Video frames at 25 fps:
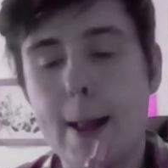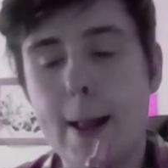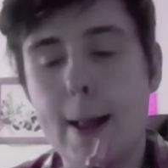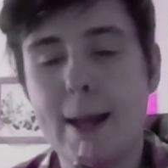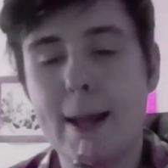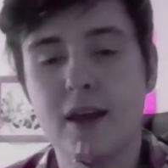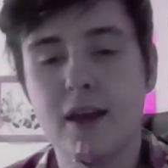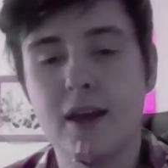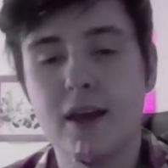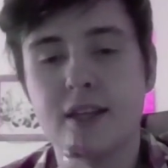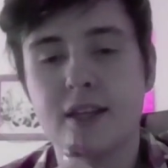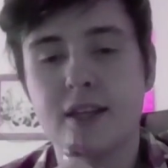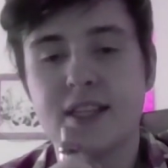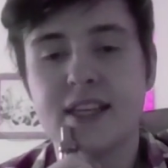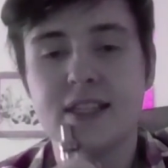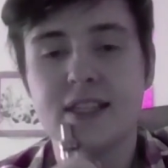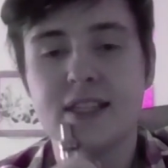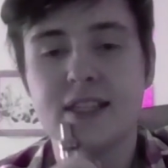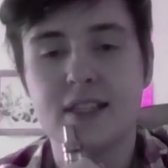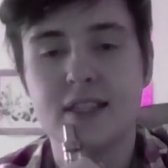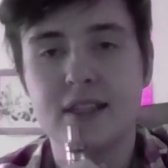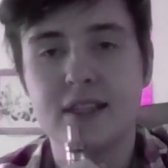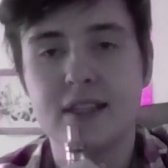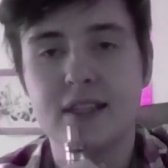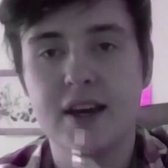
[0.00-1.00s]
And the
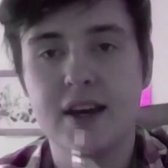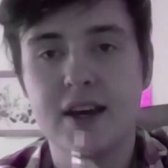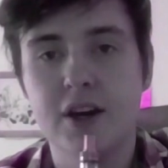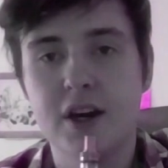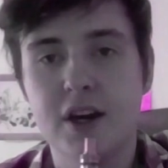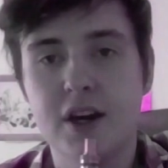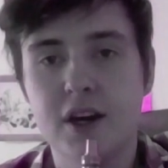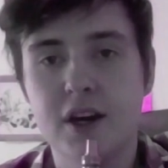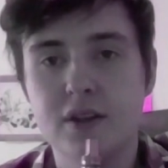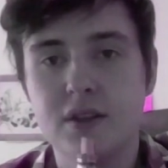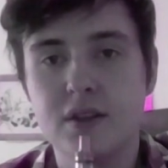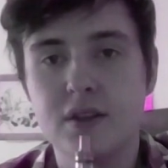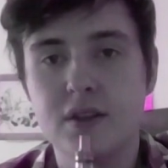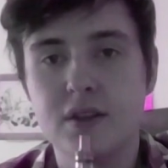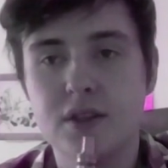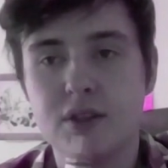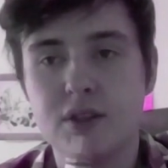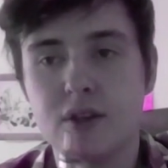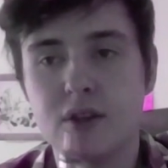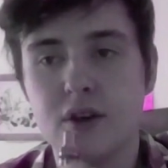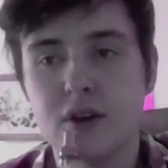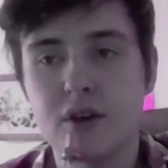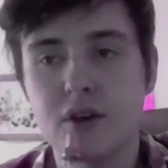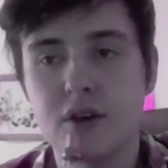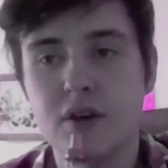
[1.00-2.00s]
test isn't that hard.
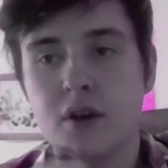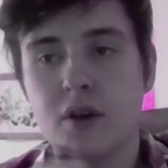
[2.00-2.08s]
So...